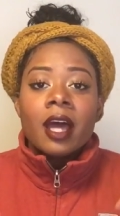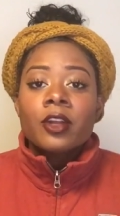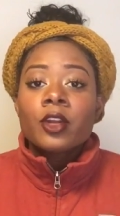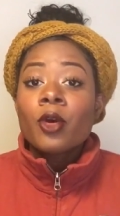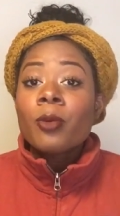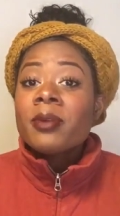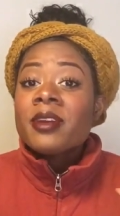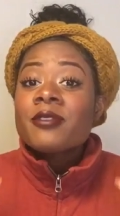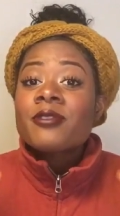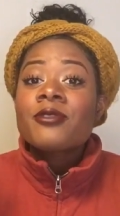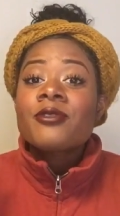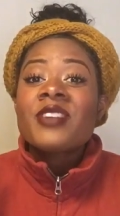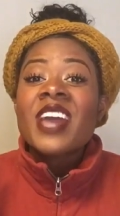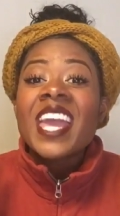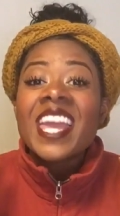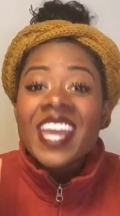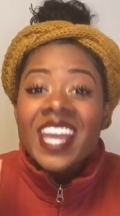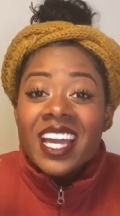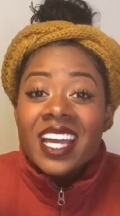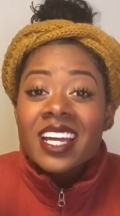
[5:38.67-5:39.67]
Don't be
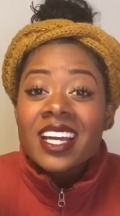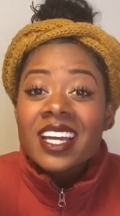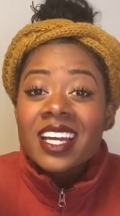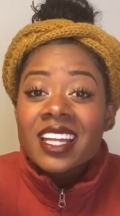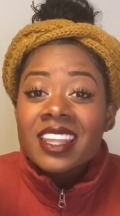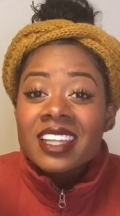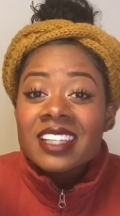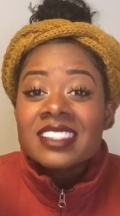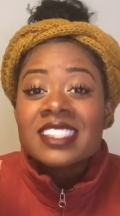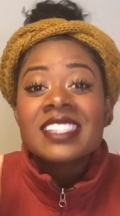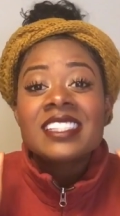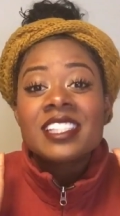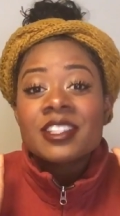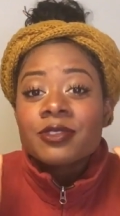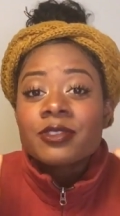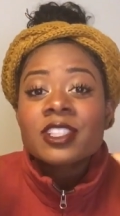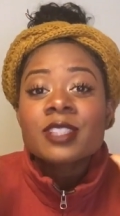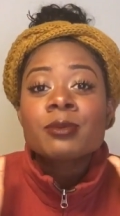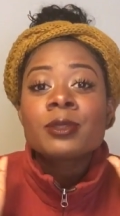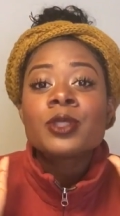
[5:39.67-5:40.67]
fake. There's a
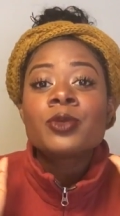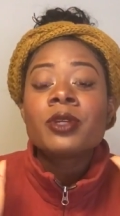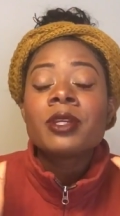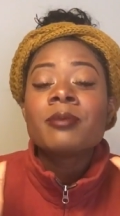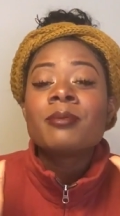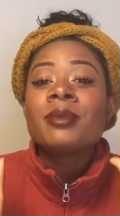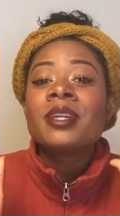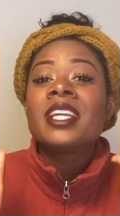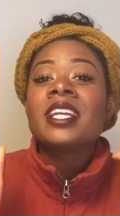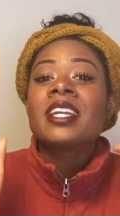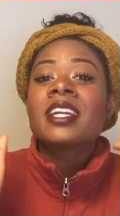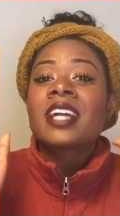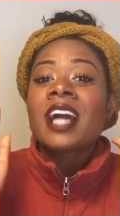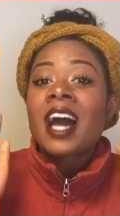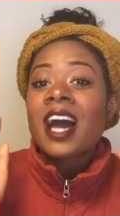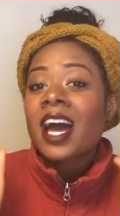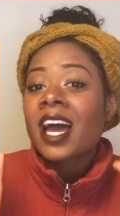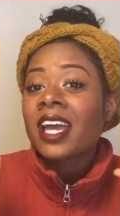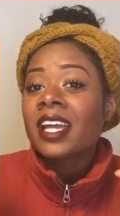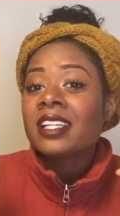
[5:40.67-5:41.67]
difference between being
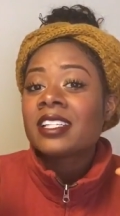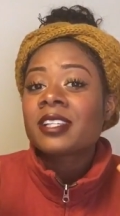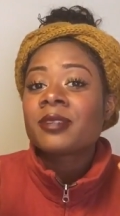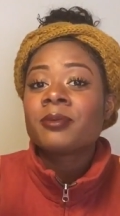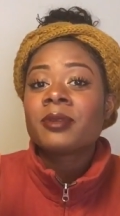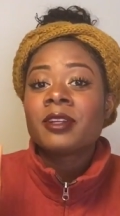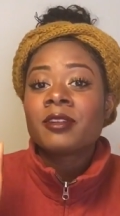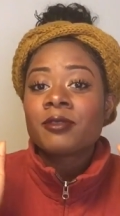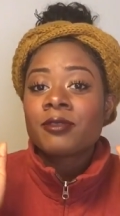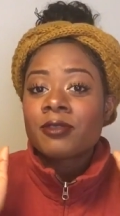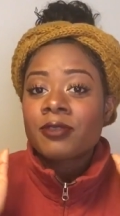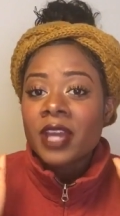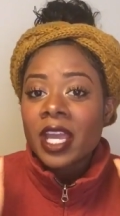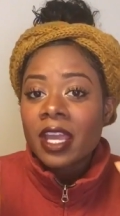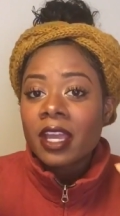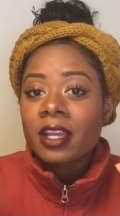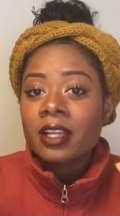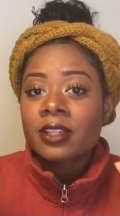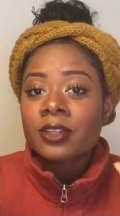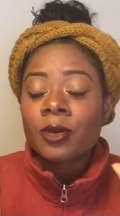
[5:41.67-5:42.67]
kind and being
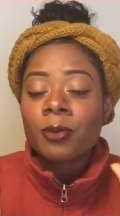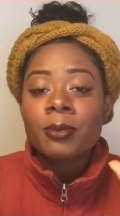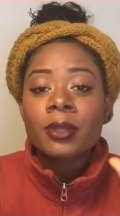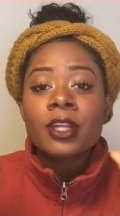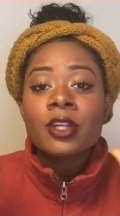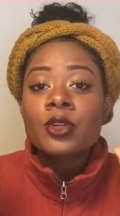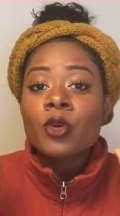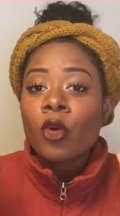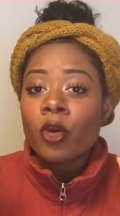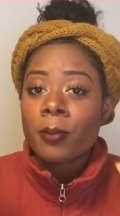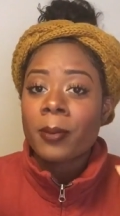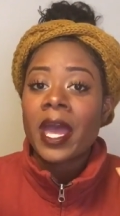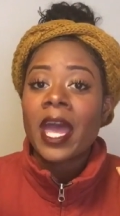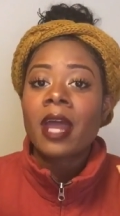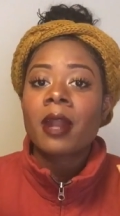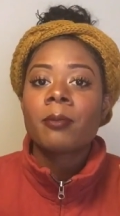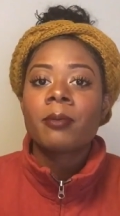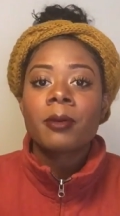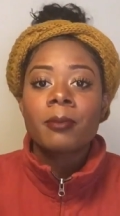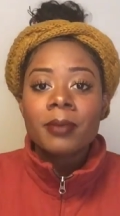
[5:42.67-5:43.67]
fake. Don't be a
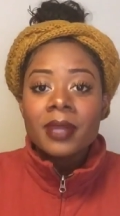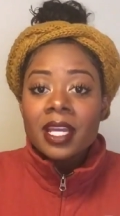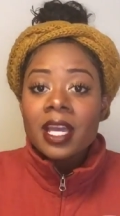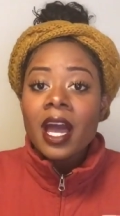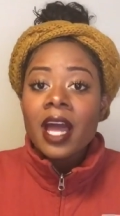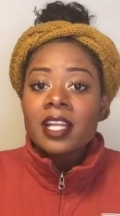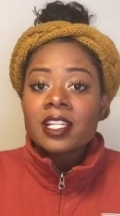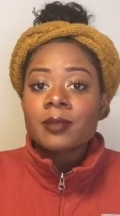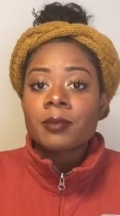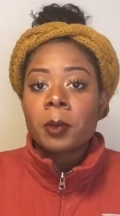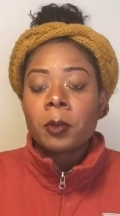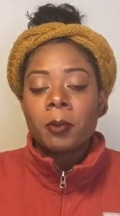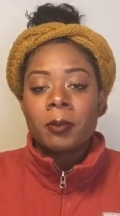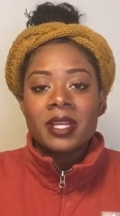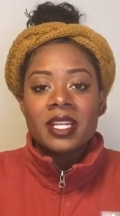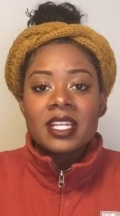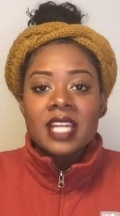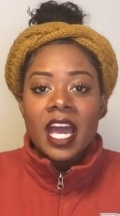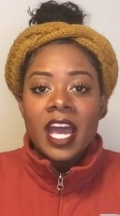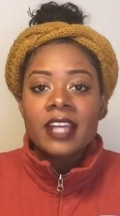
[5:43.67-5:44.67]
doormat, but be kind to people.
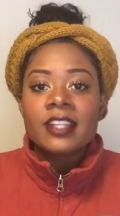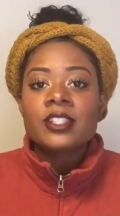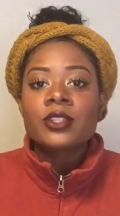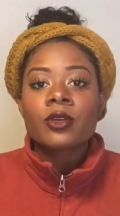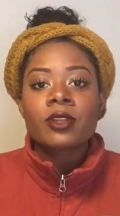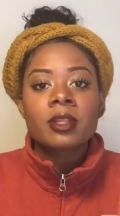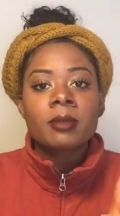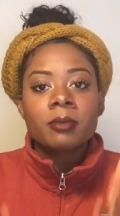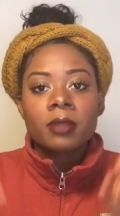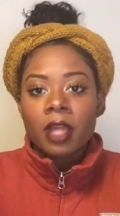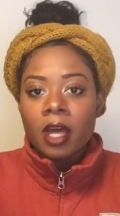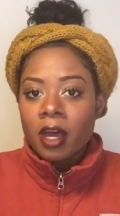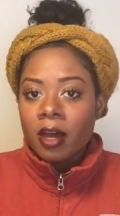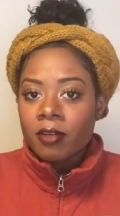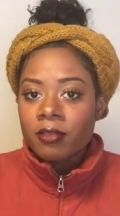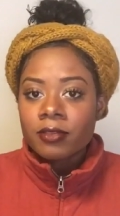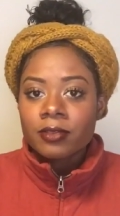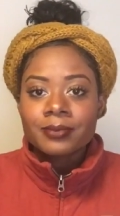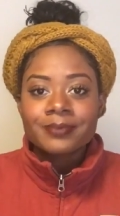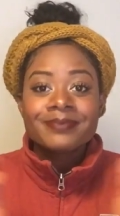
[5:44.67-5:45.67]
Be nice, show them
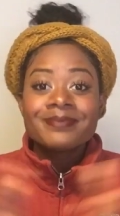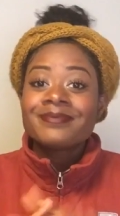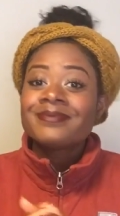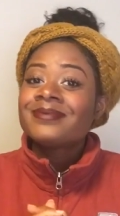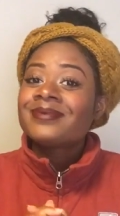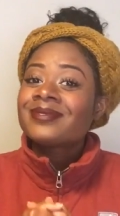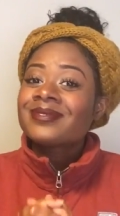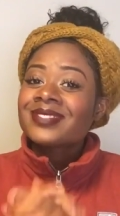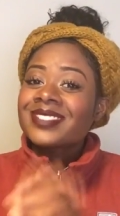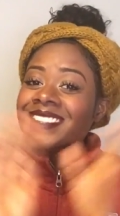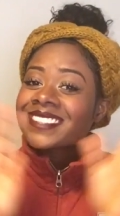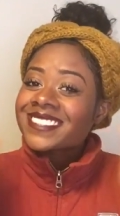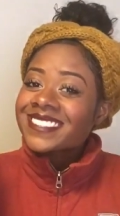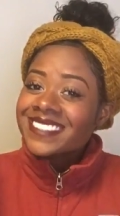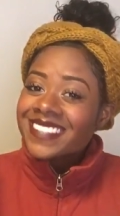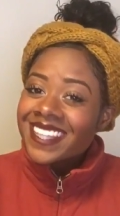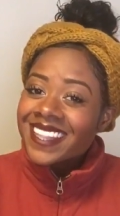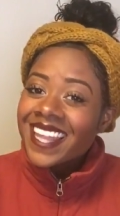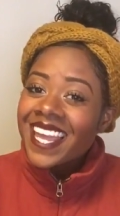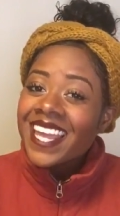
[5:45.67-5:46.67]
love.
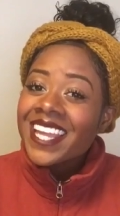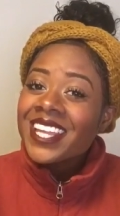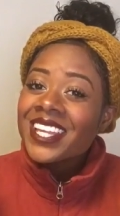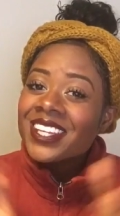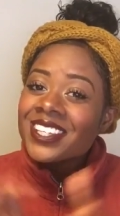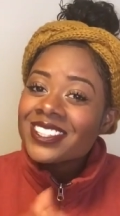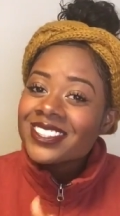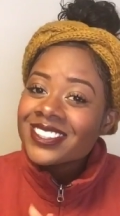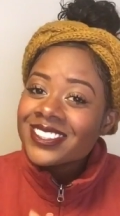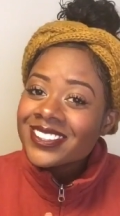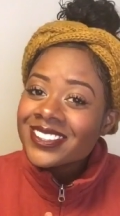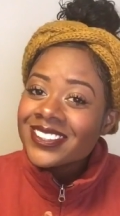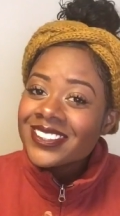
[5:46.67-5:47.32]
Thank you.